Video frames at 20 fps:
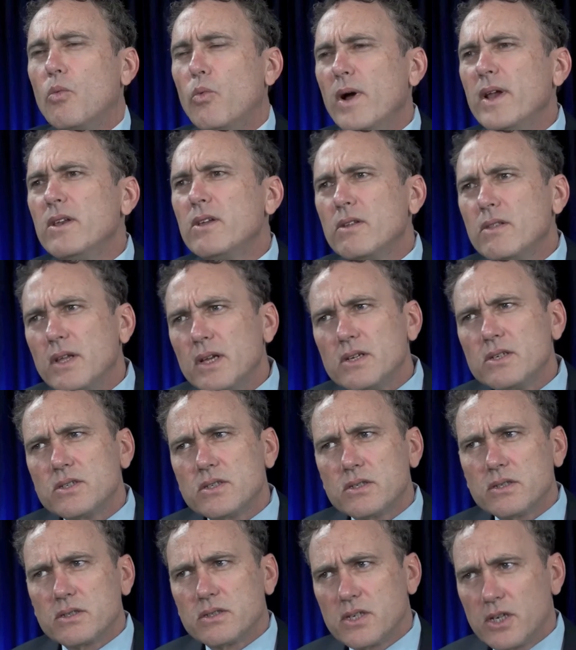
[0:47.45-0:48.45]
When do
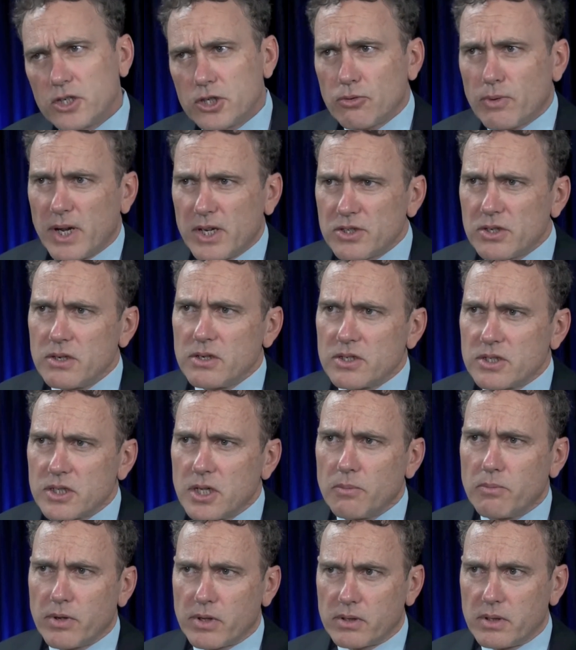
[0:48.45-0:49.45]
these situations
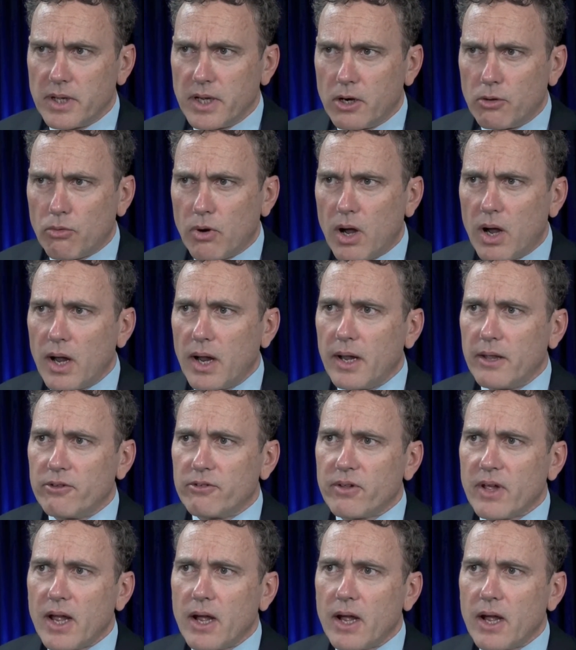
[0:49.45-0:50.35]
typically arise?